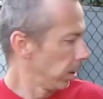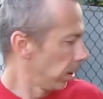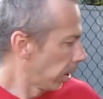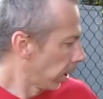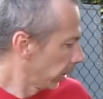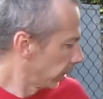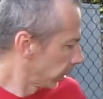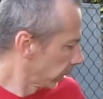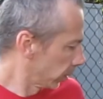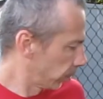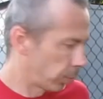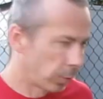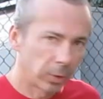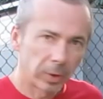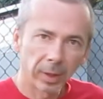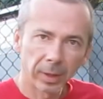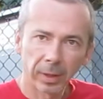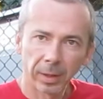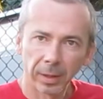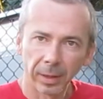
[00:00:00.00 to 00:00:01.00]
I just put
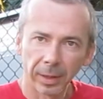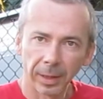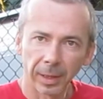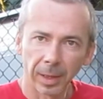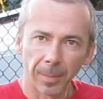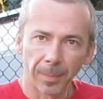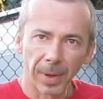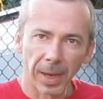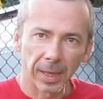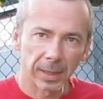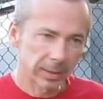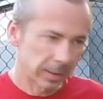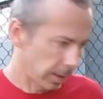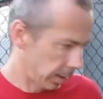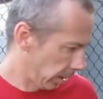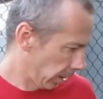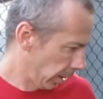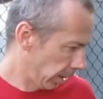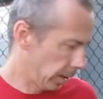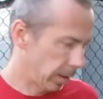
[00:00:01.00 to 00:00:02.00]
it in the
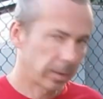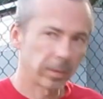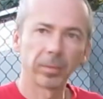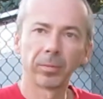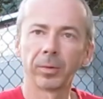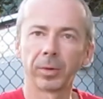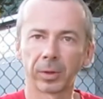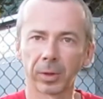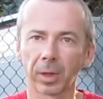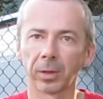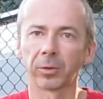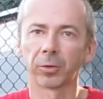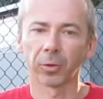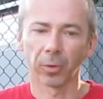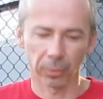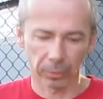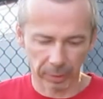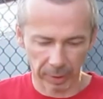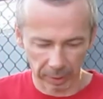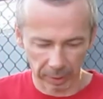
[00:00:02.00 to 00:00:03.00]
basket here, which I'll show you in a